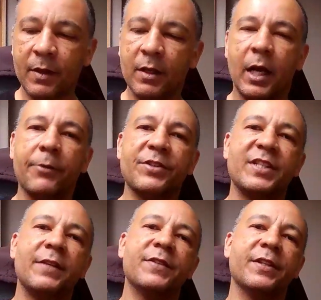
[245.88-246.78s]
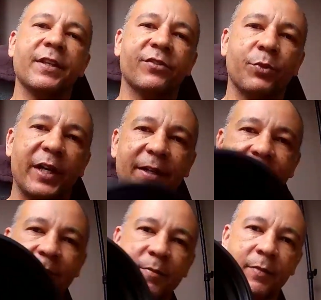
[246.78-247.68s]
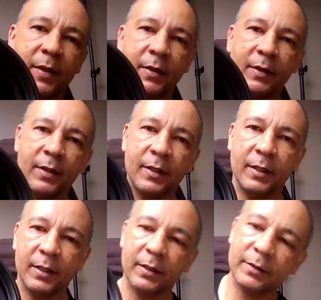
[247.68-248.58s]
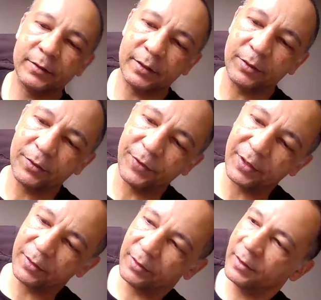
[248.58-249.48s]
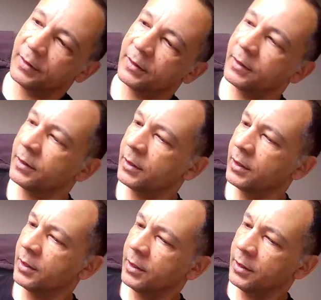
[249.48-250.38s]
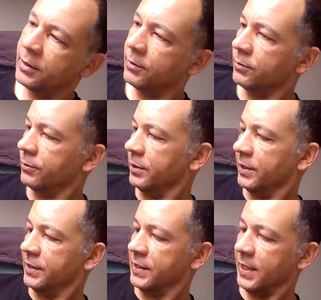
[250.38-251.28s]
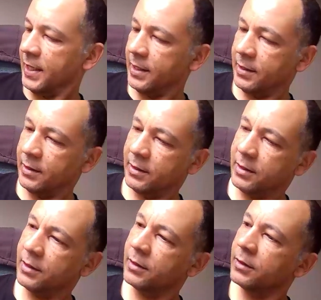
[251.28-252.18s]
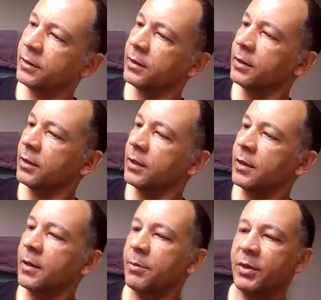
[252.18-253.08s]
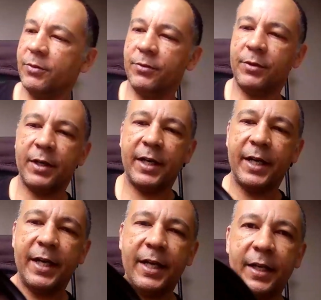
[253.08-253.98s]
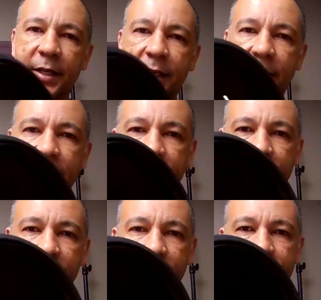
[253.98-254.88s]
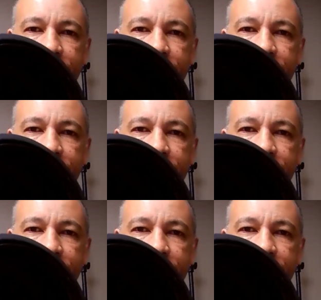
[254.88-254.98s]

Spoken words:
I received it this way. Don't know if you can really tell, but right here,